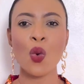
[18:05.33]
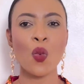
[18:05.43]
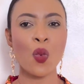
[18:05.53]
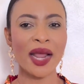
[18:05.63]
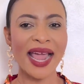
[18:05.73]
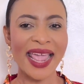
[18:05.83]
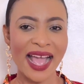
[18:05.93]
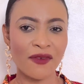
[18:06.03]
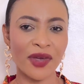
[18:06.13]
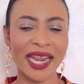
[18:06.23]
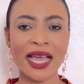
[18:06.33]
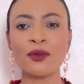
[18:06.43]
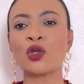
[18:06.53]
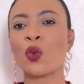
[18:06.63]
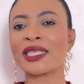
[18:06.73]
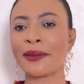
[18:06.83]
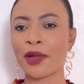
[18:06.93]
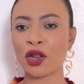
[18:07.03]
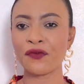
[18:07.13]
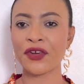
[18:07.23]
What I have when it comes to
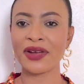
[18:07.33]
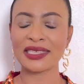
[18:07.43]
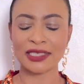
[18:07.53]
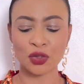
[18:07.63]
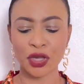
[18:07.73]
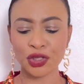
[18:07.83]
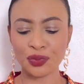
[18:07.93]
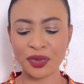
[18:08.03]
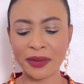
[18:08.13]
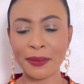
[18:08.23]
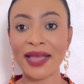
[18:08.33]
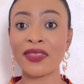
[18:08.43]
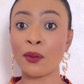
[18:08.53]
watermelon fragrance is going to be Bath